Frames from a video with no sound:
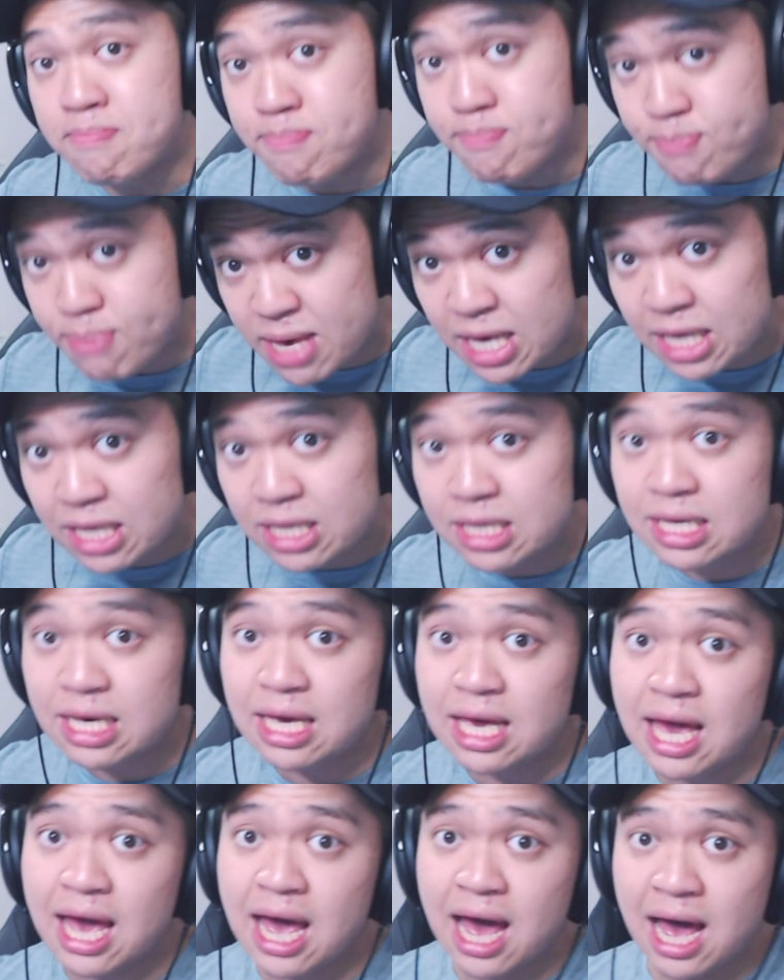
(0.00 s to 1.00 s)

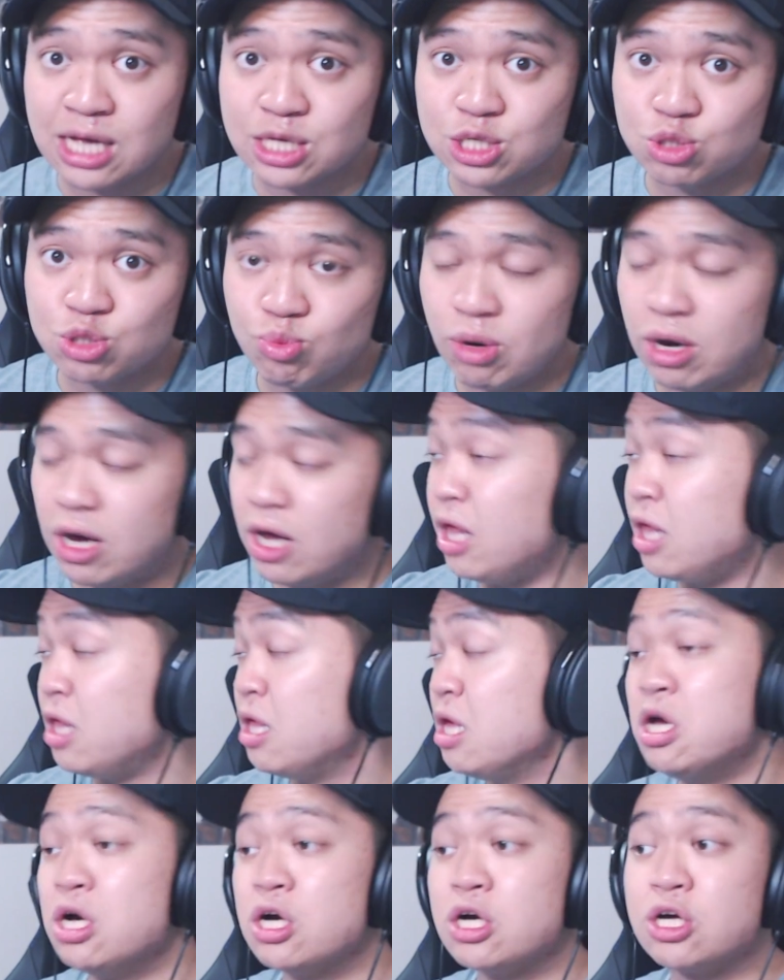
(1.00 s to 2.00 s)
Billy as well,
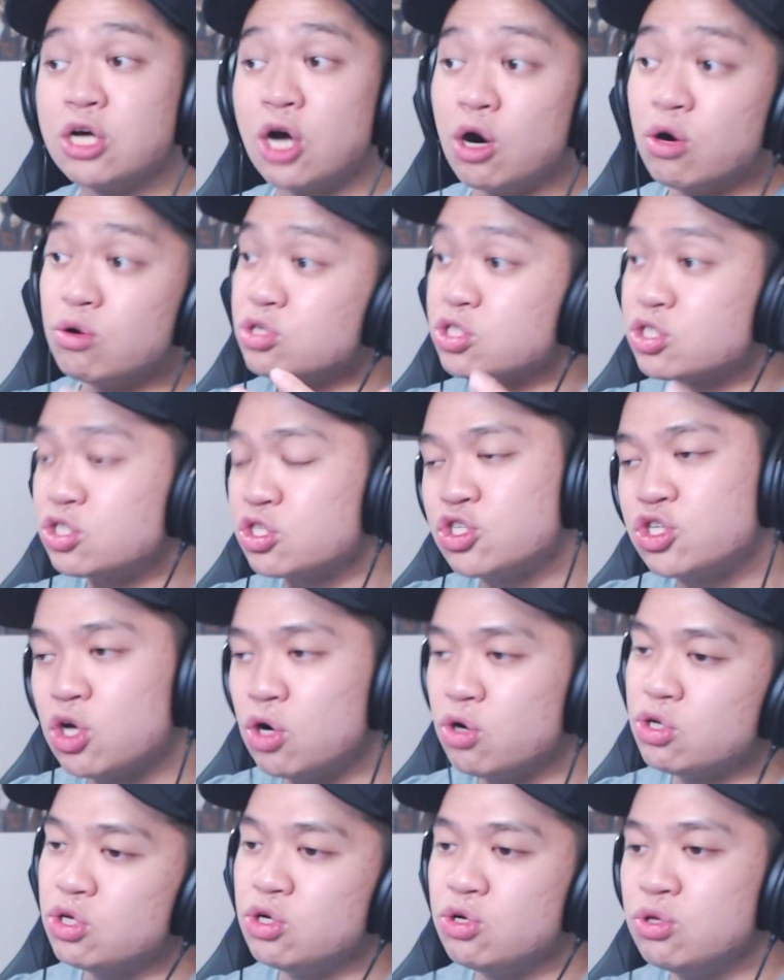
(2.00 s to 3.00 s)
goes to show
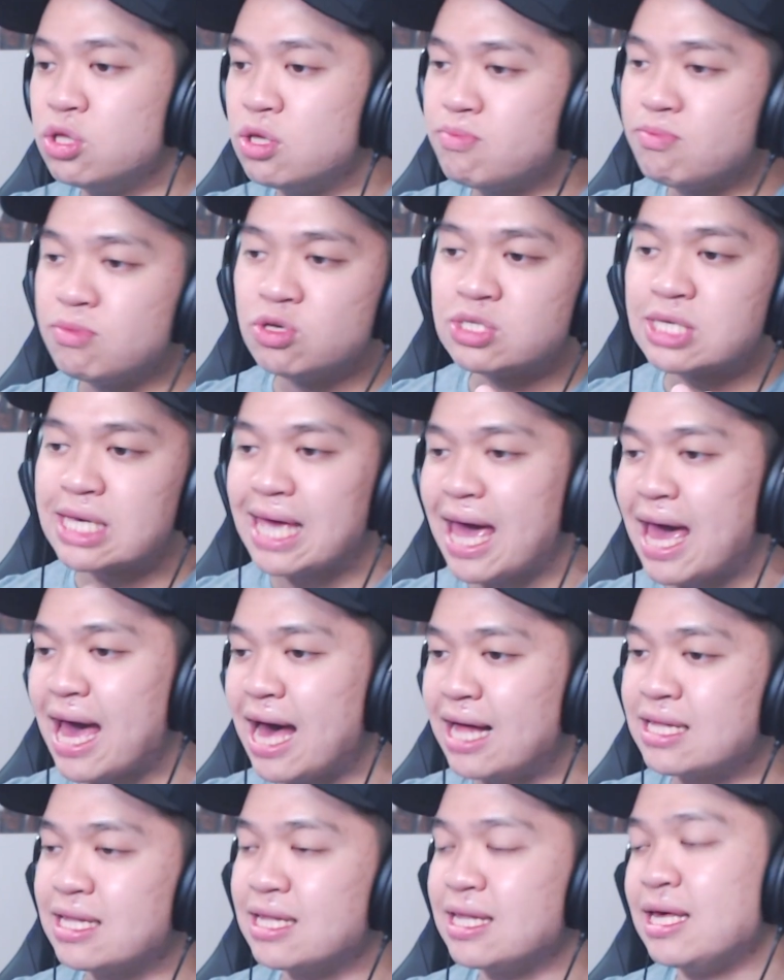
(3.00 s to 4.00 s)
you the
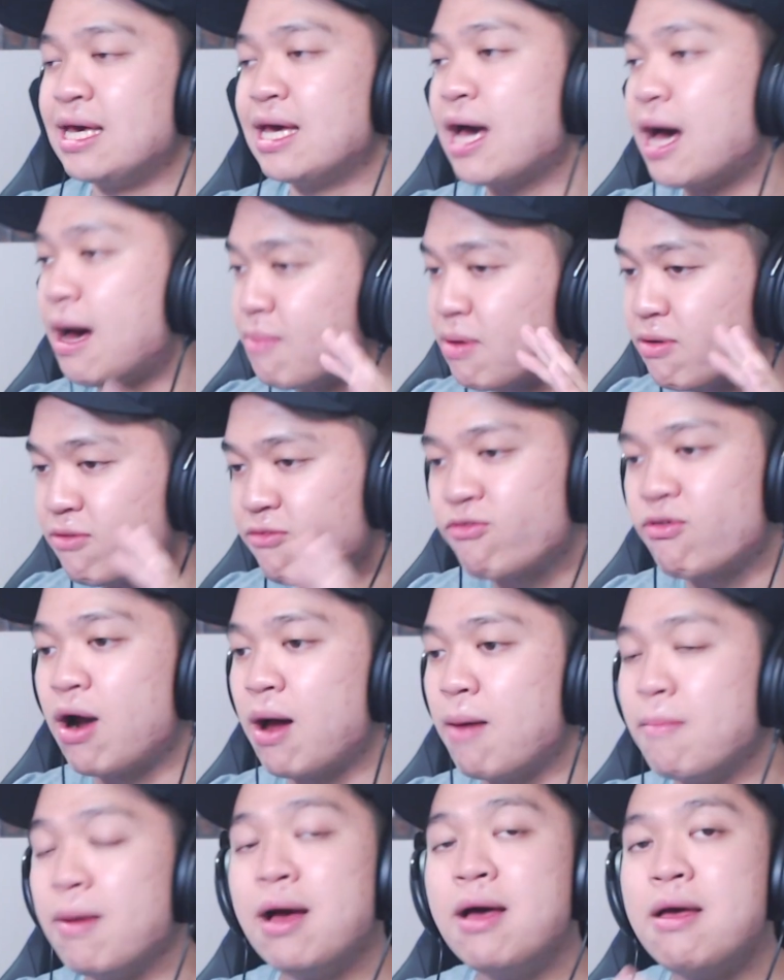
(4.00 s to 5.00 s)
musicality coming
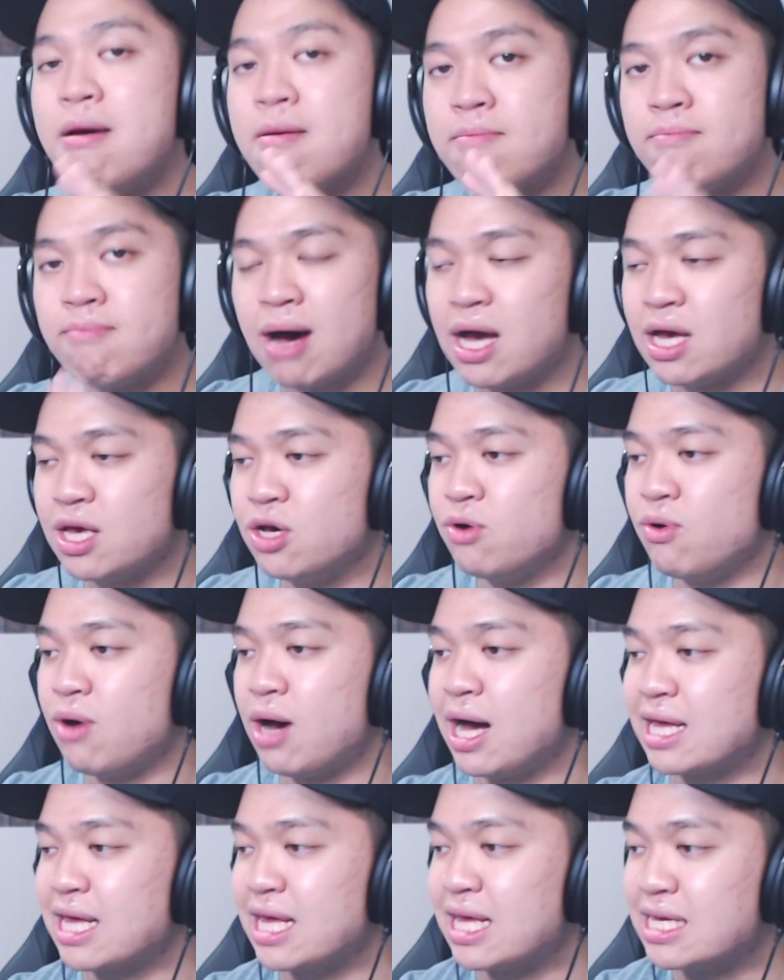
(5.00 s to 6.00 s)
from
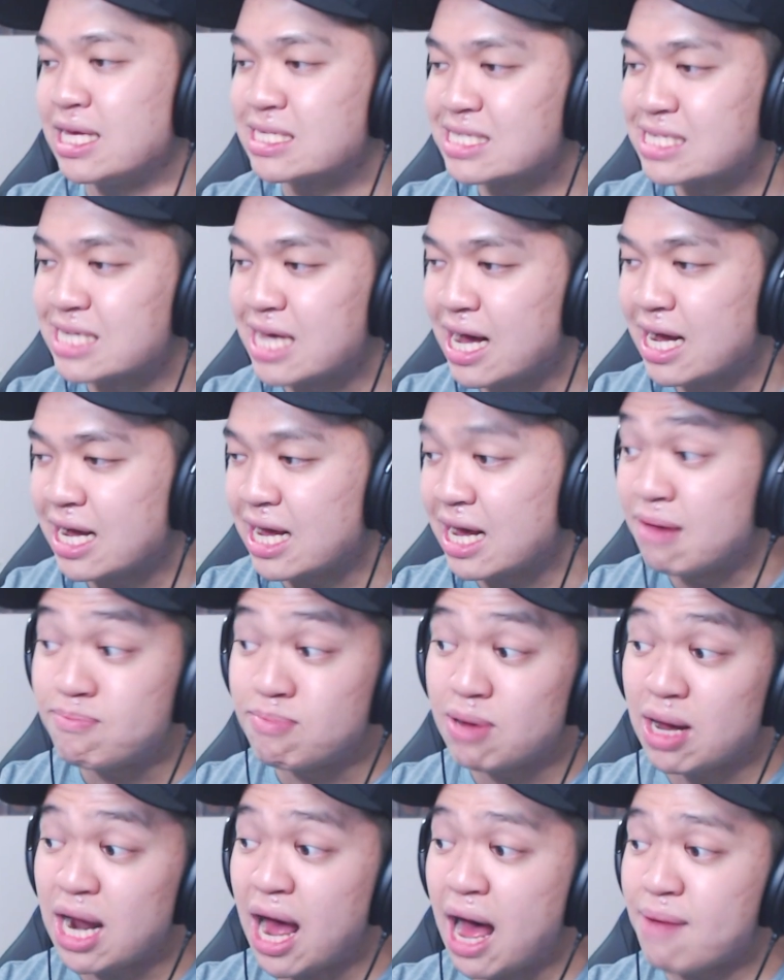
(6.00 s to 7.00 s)
Mayuaki Saka.
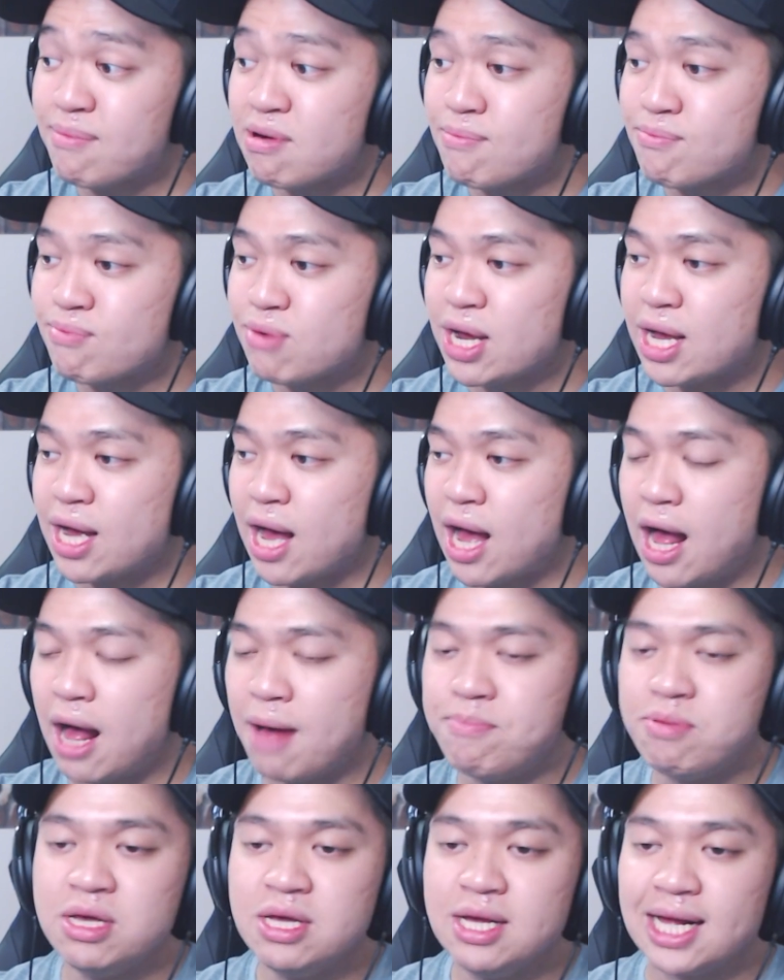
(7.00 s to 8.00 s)
But I'm going to bring
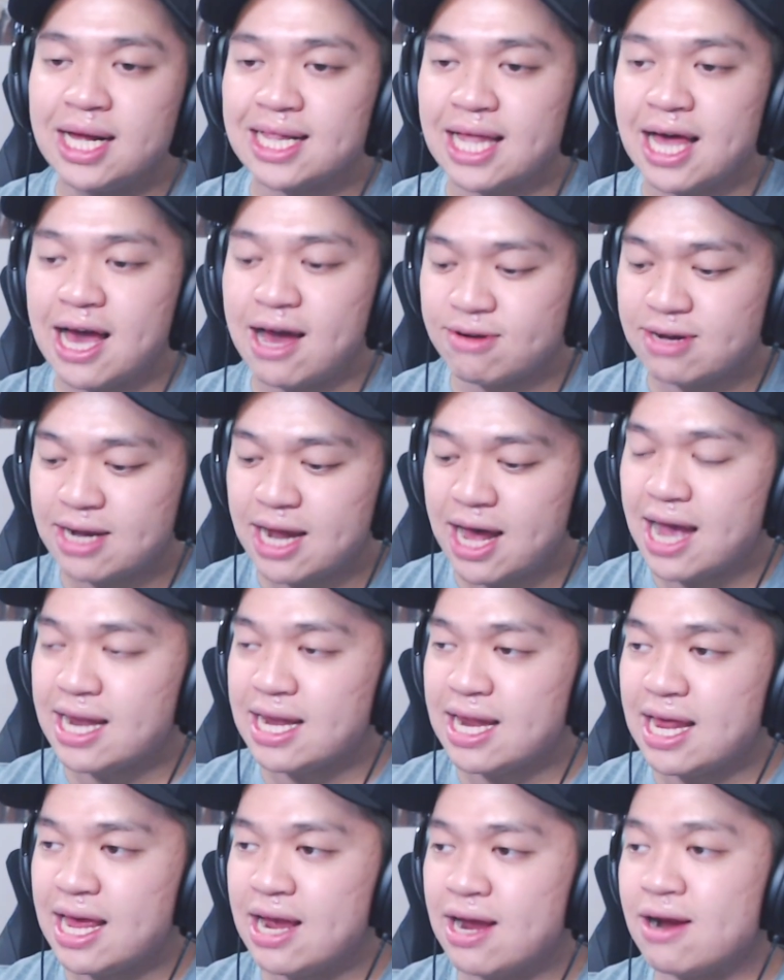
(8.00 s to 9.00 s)
up Cloud9
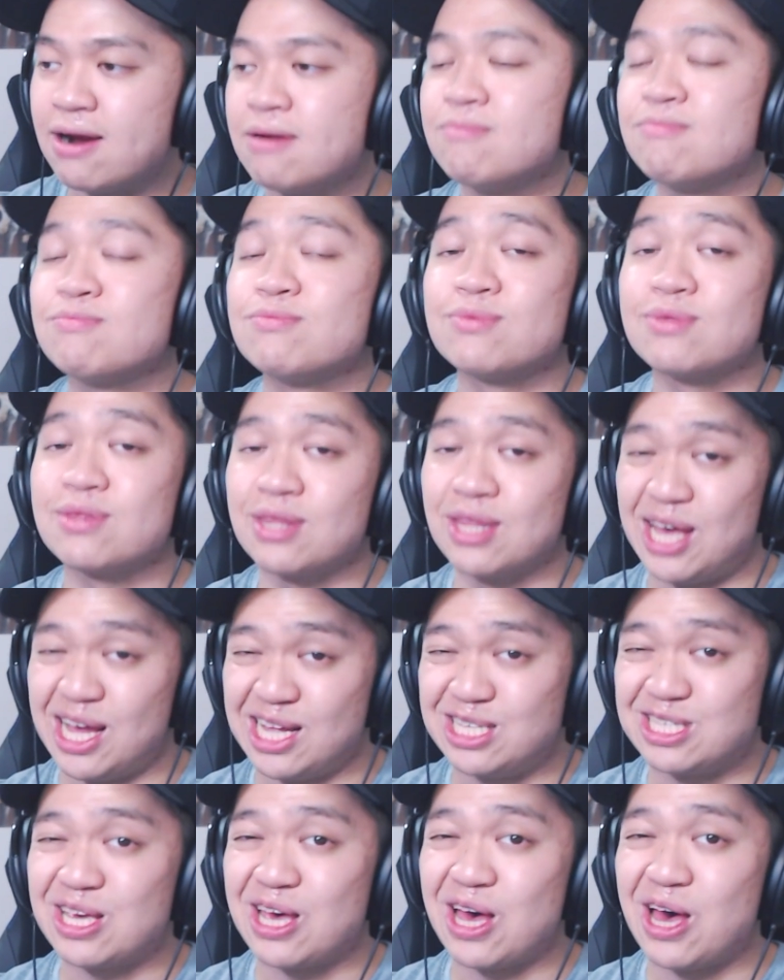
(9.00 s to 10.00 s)
here.
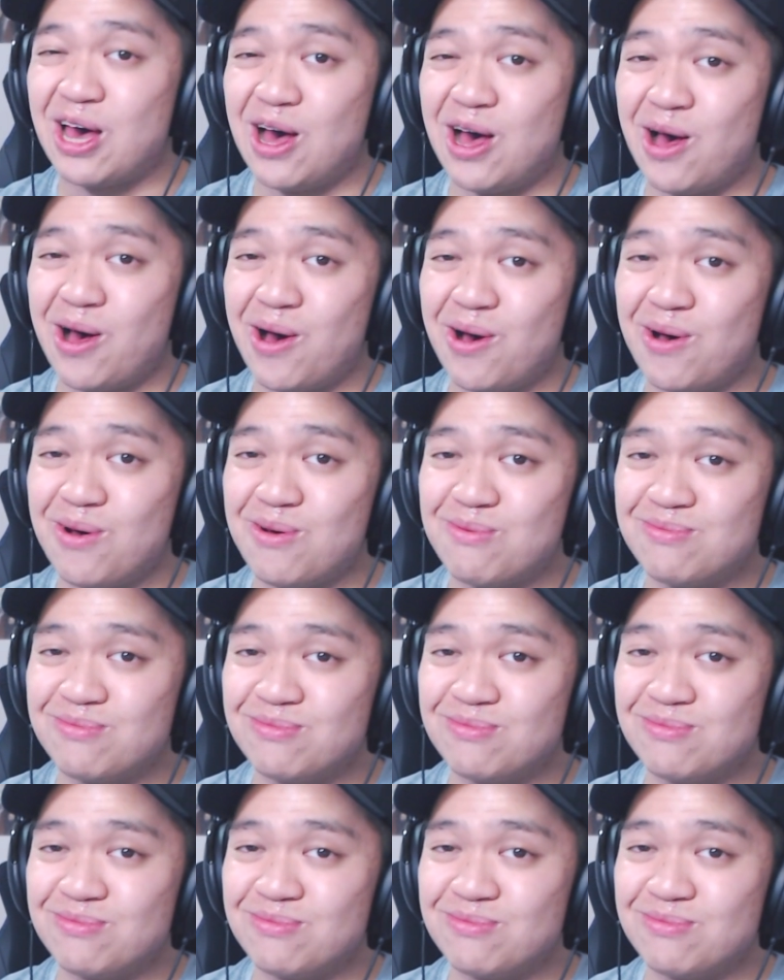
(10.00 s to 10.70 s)
Let's go.